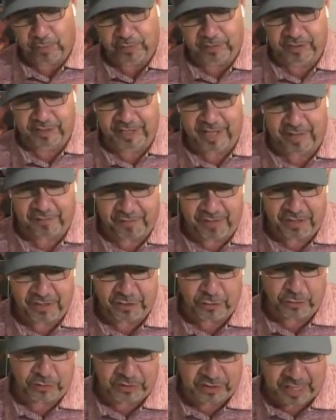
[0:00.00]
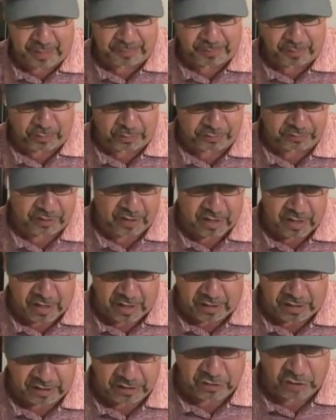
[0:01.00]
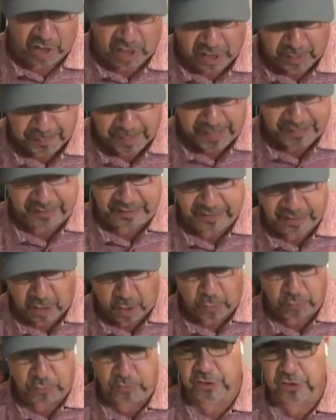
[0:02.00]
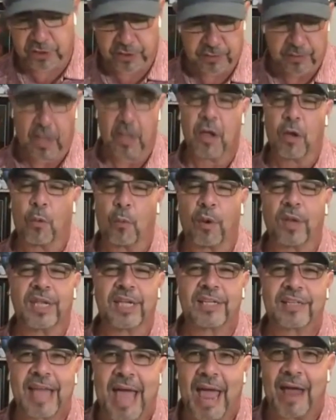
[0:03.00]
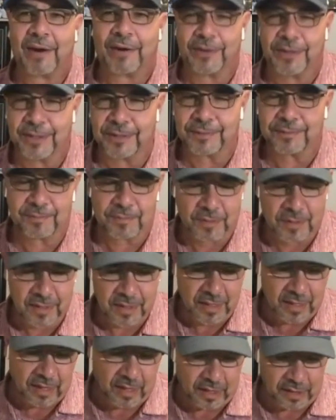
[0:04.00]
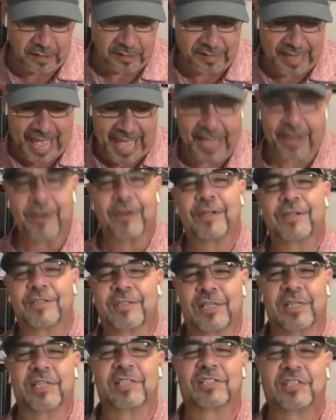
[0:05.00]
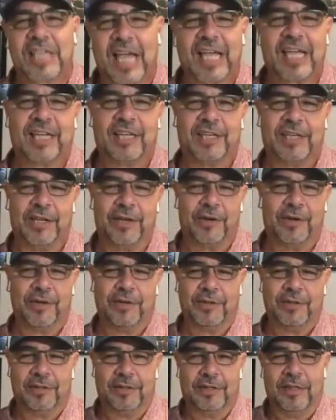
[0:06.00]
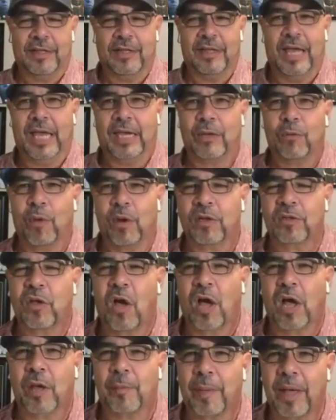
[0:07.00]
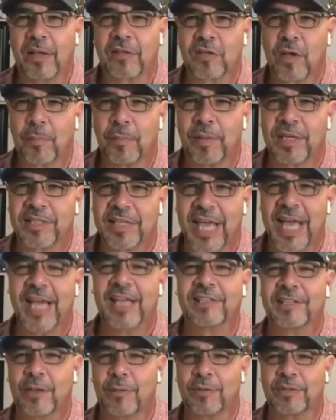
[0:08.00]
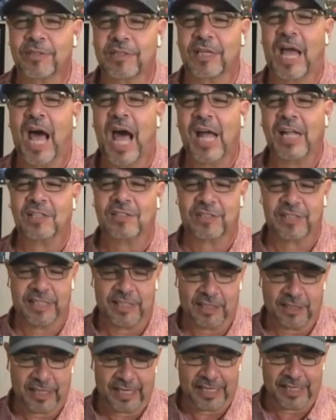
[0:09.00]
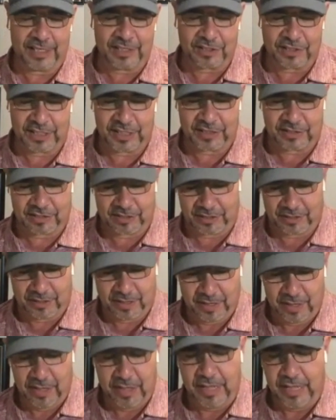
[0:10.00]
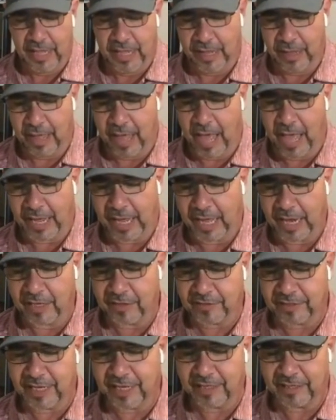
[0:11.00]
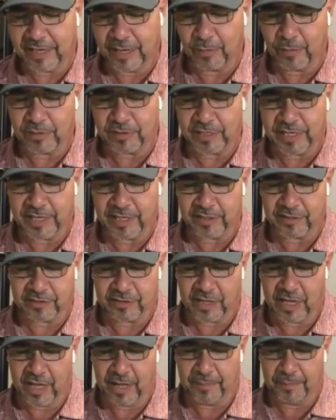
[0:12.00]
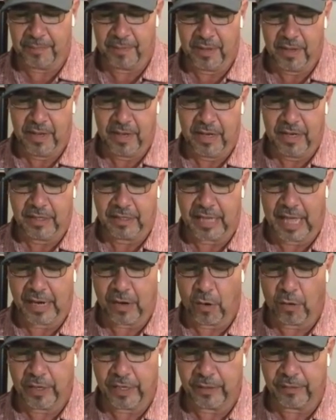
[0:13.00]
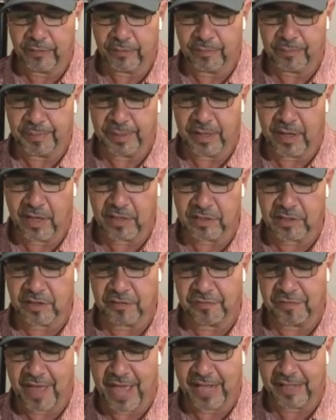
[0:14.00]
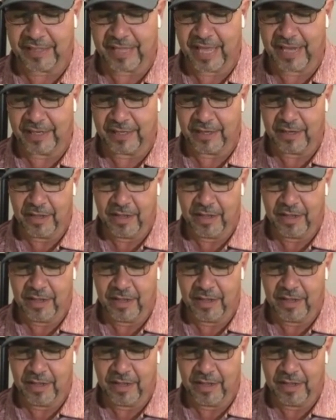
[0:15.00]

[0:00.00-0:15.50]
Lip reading: with the FSU Seminoles. Let's talk about the coach, Willie Taggart. Taggart is in his second year, and you want to talk about somebody's ass that was in a hot seat late in the season. I got to say it was his, not only because of the fact that,